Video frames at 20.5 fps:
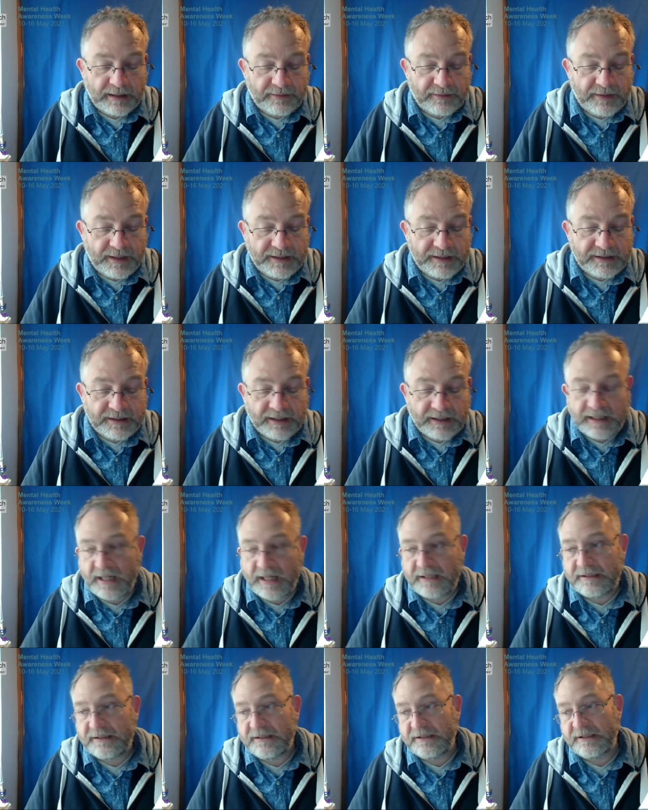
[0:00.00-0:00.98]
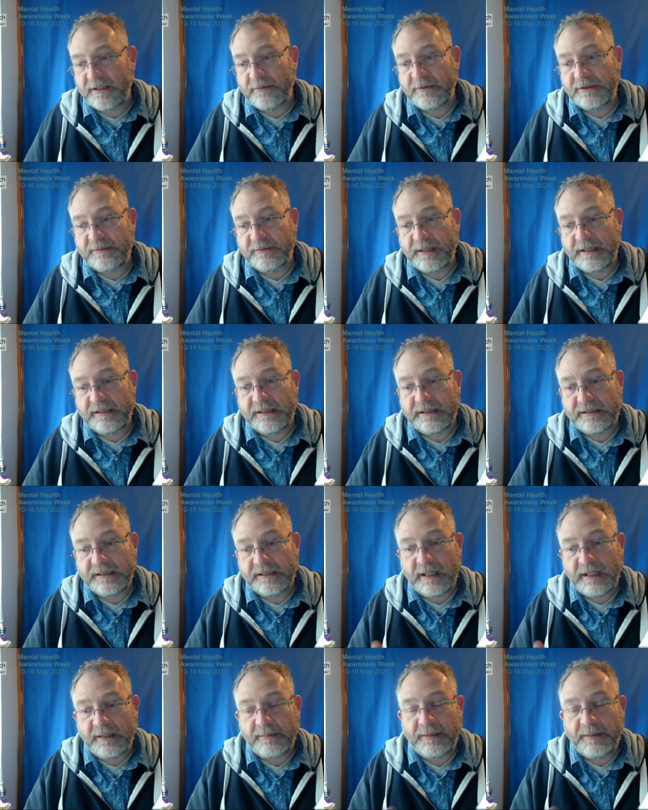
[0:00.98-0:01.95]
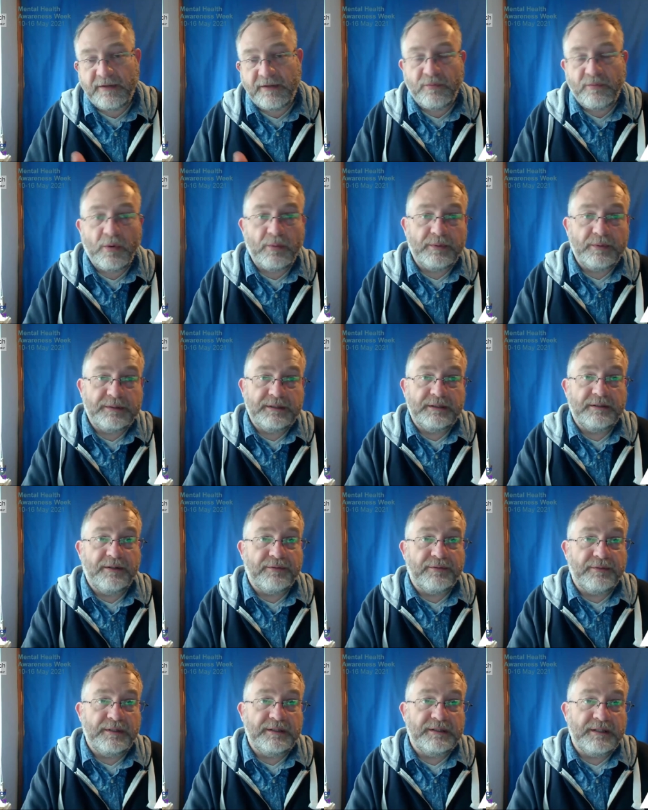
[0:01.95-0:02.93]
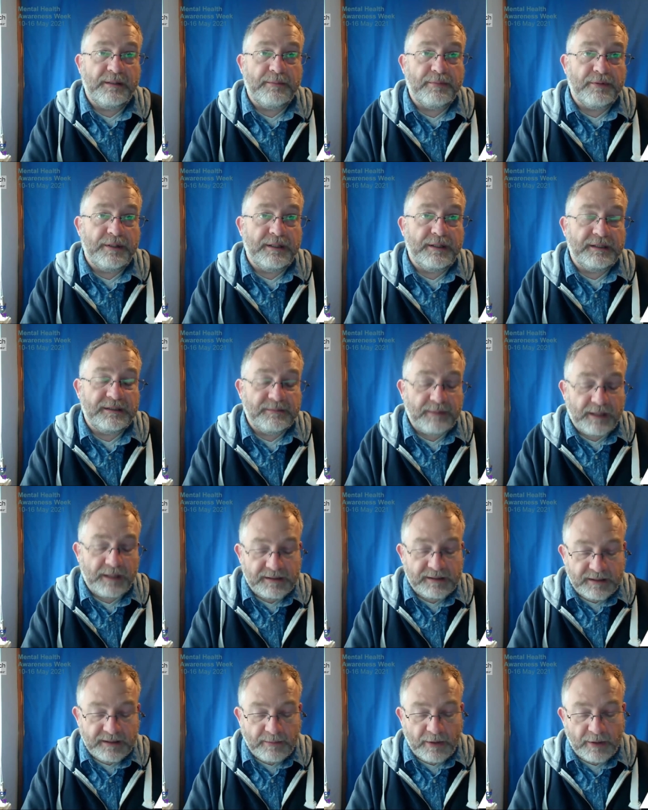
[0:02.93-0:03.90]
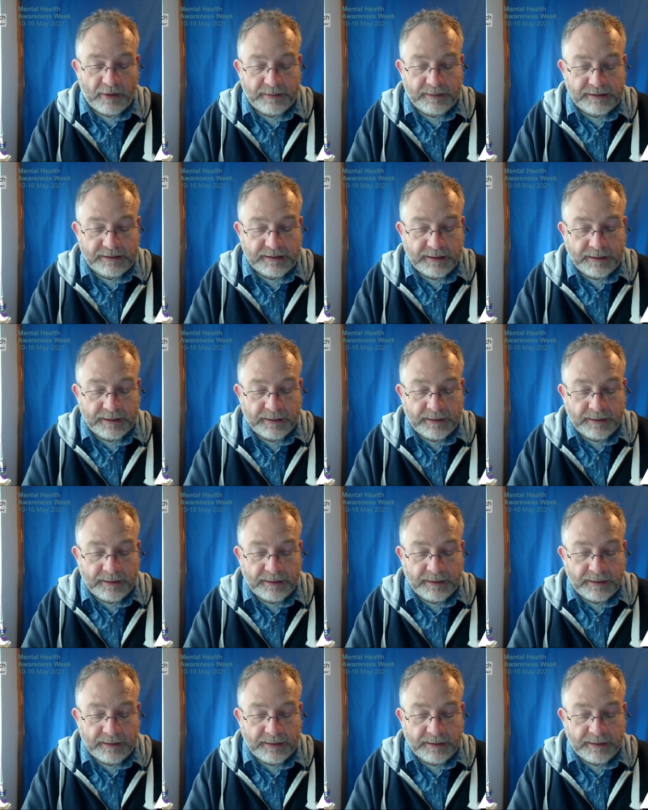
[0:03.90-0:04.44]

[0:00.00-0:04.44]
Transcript: And this, I guess, in some respects, is a little bit of what was in the 3-step breathing space at the moment.